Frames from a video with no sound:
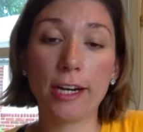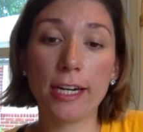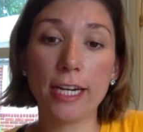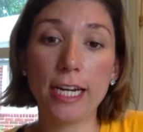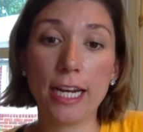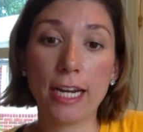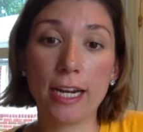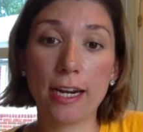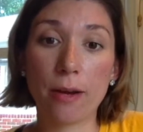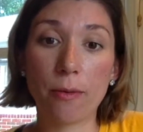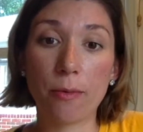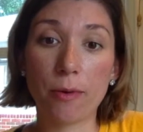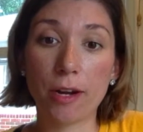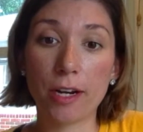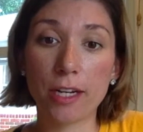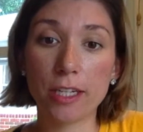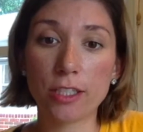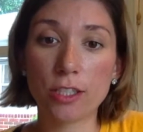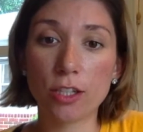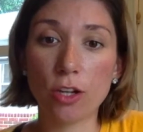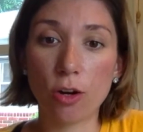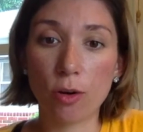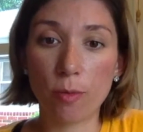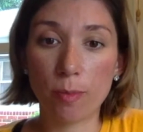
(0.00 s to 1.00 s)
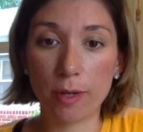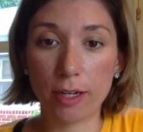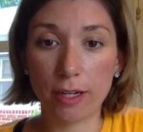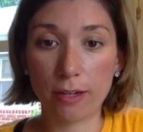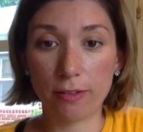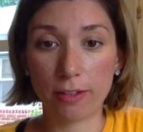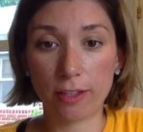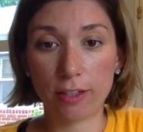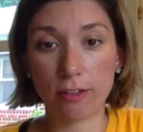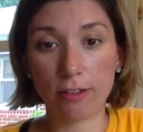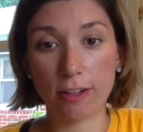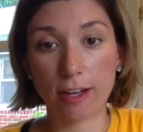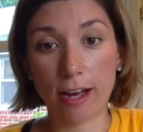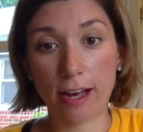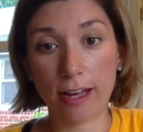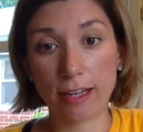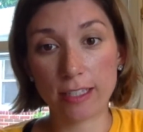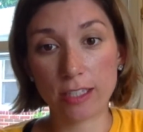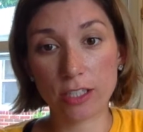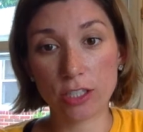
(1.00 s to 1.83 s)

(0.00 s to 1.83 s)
and I wanted to open it with you guys